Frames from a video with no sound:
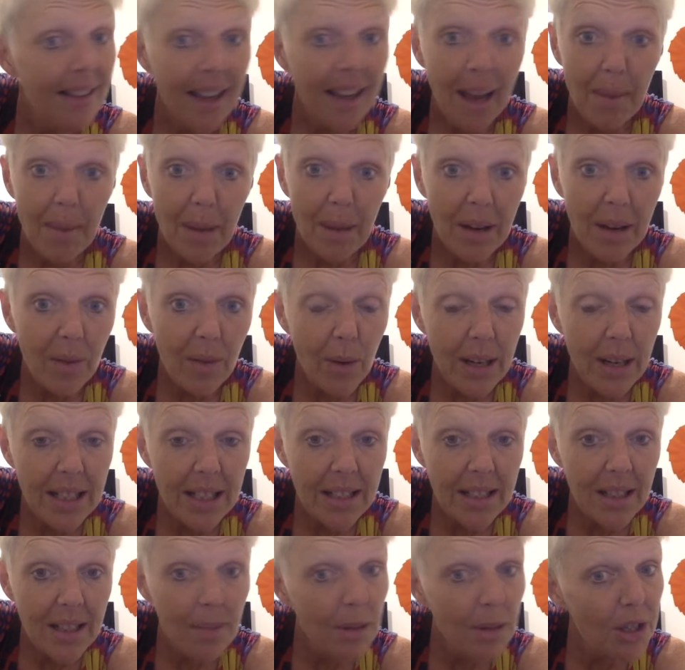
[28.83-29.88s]
I may have
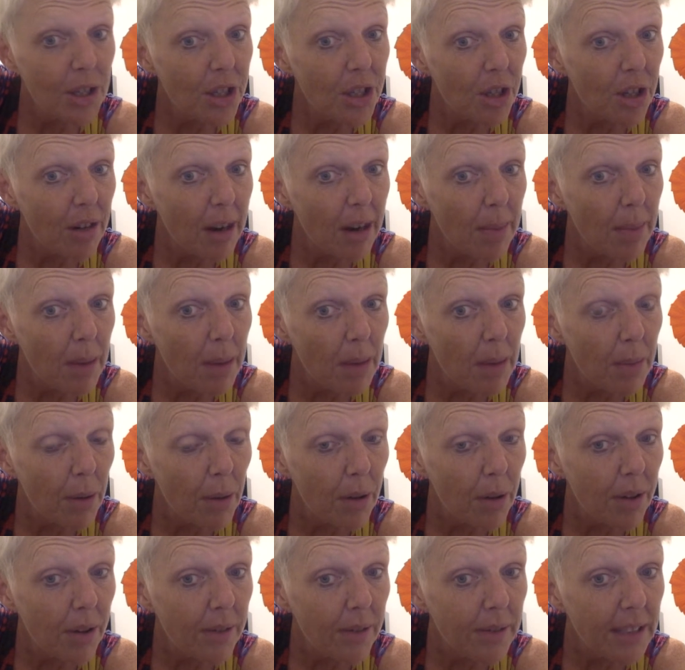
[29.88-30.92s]
wasted a bunch of crepe
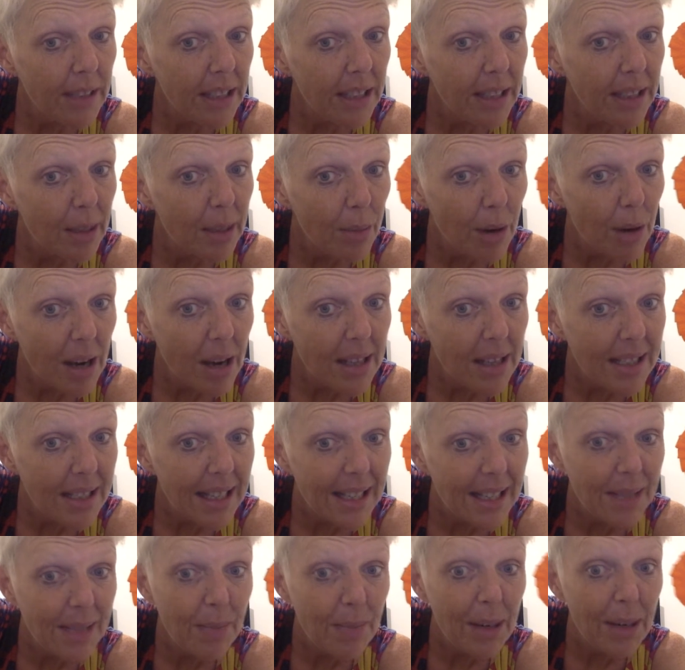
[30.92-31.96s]
paper in the
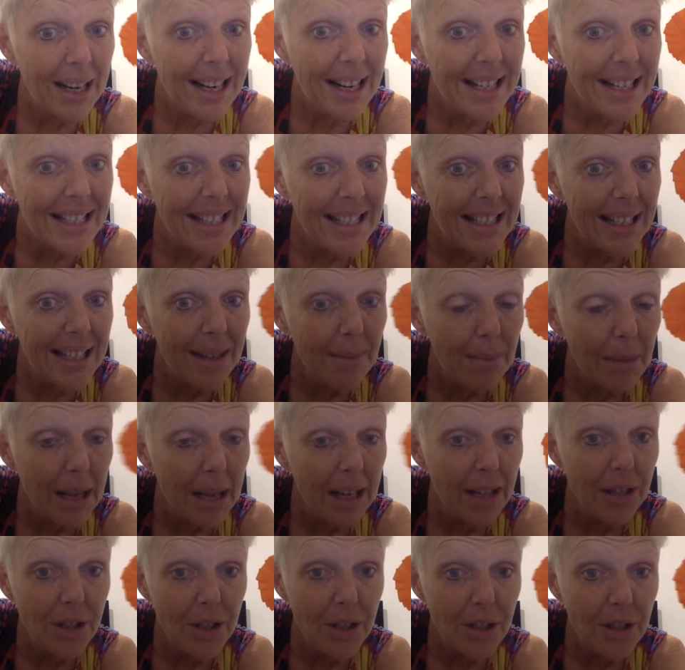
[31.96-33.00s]
process, but I did
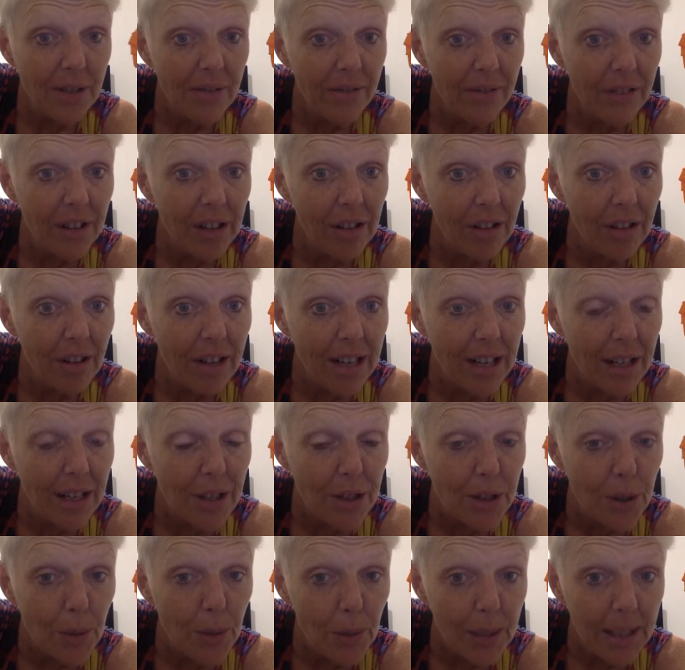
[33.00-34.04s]
manage to figure out how to
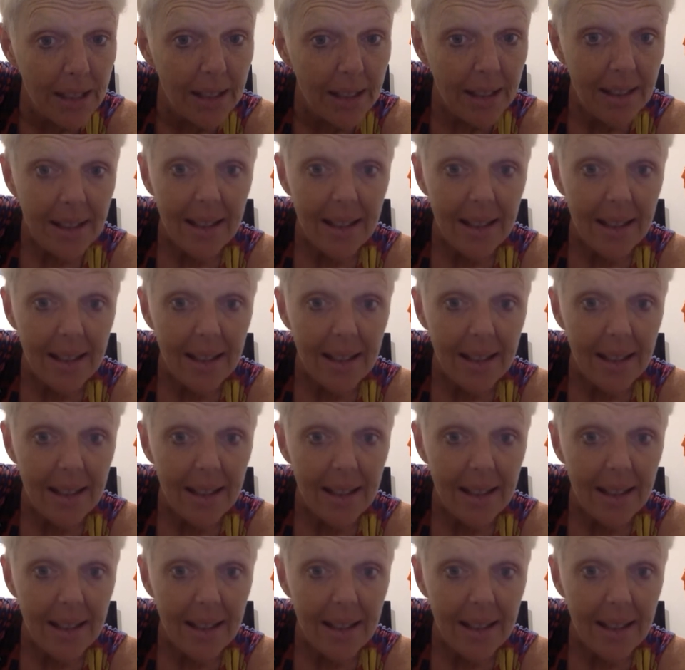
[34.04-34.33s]
do it,